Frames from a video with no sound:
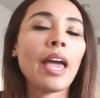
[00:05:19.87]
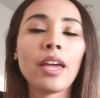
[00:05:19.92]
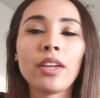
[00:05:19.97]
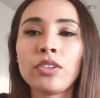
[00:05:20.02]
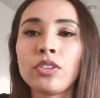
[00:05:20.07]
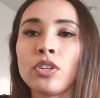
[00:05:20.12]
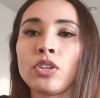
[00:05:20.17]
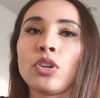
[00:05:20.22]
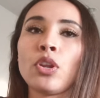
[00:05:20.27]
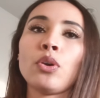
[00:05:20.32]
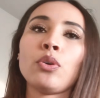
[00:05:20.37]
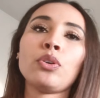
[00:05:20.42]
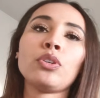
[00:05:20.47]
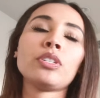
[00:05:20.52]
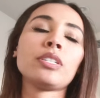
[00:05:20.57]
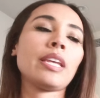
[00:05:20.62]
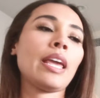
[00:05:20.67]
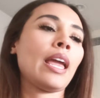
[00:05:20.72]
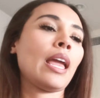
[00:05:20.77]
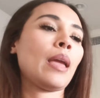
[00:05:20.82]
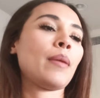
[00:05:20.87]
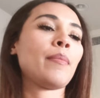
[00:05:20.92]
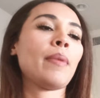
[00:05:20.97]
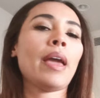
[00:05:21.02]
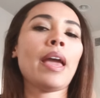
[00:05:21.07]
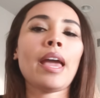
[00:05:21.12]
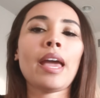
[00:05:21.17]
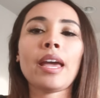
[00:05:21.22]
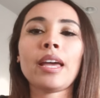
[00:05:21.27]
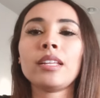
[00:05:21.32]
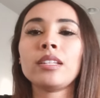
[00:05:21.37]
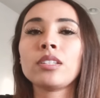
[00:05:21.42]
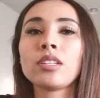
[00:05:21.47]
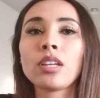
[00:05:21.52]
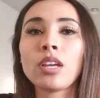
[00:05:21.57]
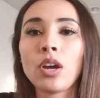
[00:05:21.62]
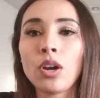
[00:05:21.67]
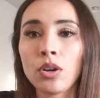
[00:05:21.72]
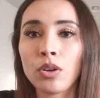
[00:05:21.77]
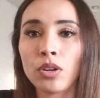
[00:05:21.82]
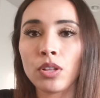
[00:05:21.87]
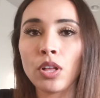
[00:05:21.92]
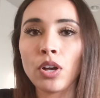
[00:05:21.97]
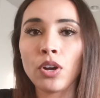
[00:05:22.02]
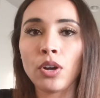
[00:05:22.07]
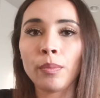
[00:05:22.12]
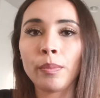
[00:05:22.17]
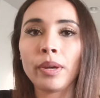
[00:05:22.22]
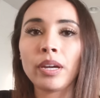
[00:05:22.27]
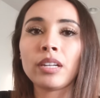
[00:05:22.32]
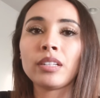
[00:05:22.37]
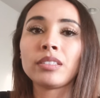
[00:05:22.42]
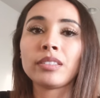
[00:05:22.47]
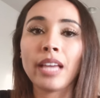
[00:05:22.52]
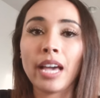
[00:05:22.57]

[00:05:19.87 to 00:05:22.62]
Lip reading: and Notre Dame and Oklahoma.